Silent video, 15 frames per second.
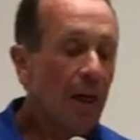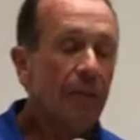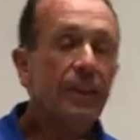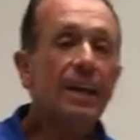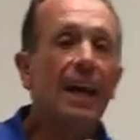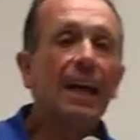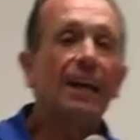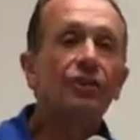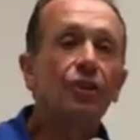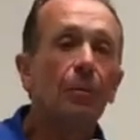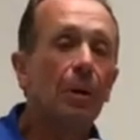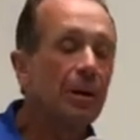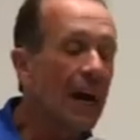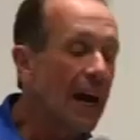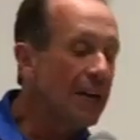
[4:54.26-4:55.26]
the
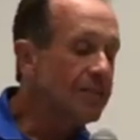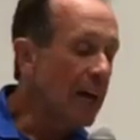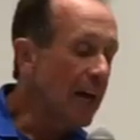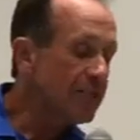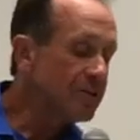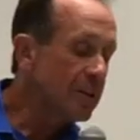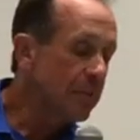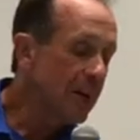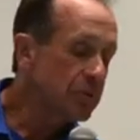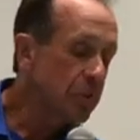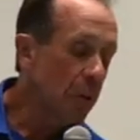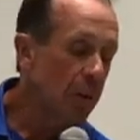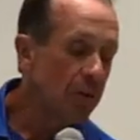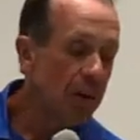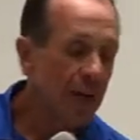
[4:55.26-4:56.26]
Angioma Alliance estimates
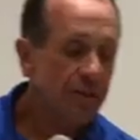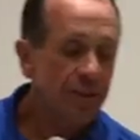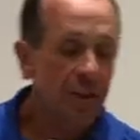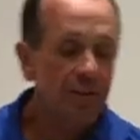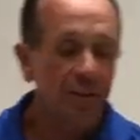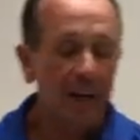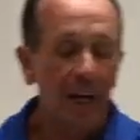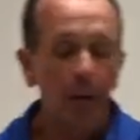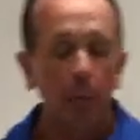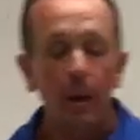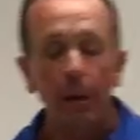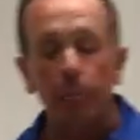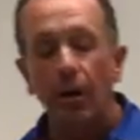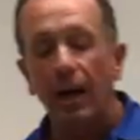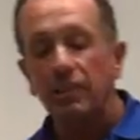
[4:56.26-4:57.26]
what we raise here today will
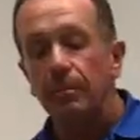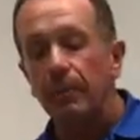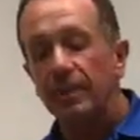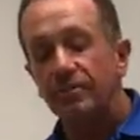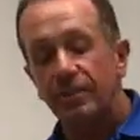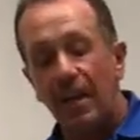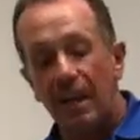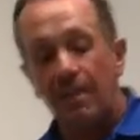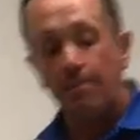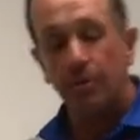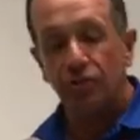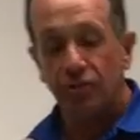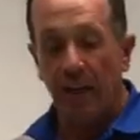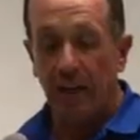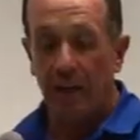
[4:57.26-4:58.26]
be approximately
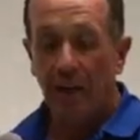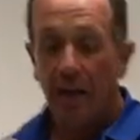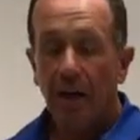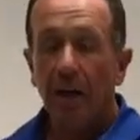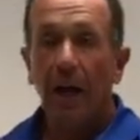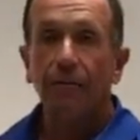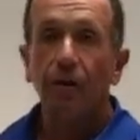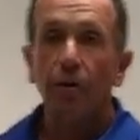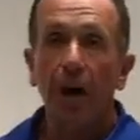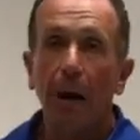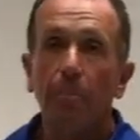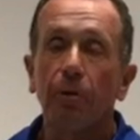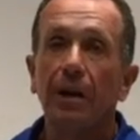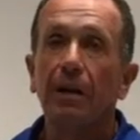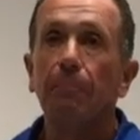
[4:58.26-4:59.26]
10% of their
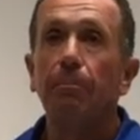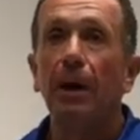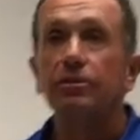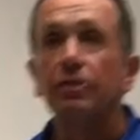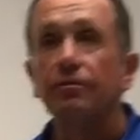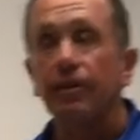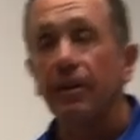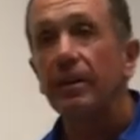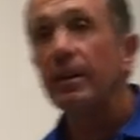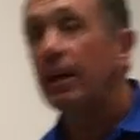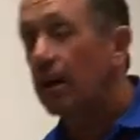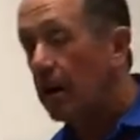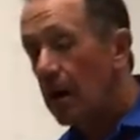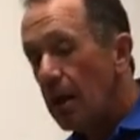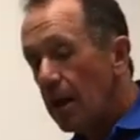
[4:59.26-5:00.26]
operating budget for the
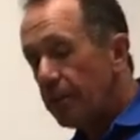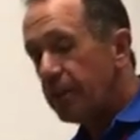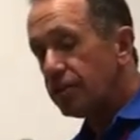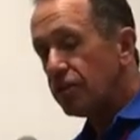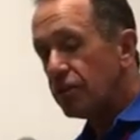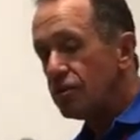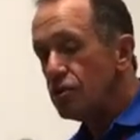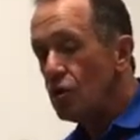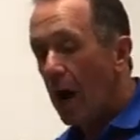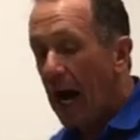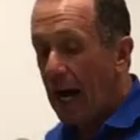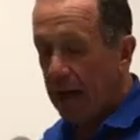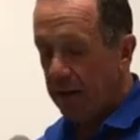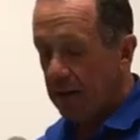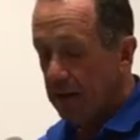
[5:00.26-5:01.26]
year. This is
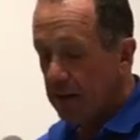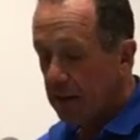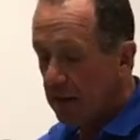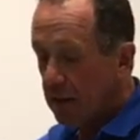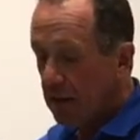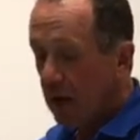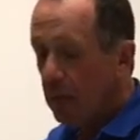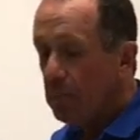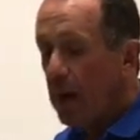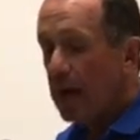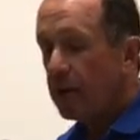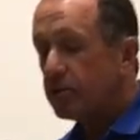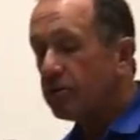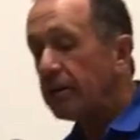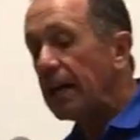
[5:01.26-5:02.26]
not a
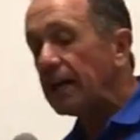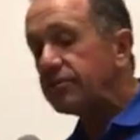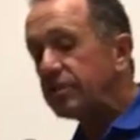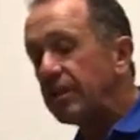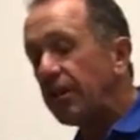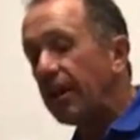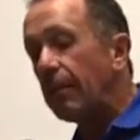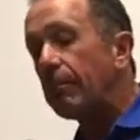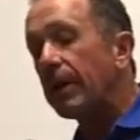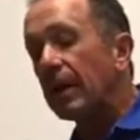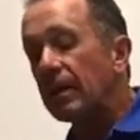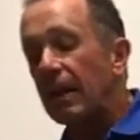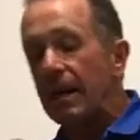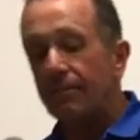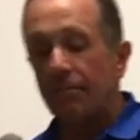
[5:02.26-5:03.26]
minor donation to them,
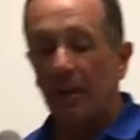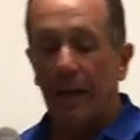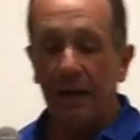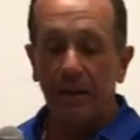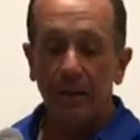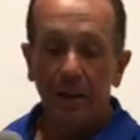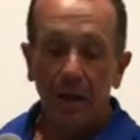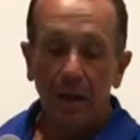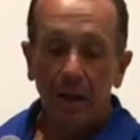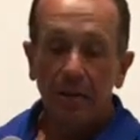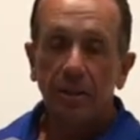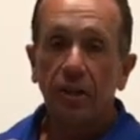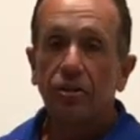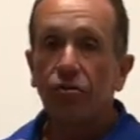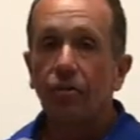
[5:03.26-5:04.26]
but a lifeline. Their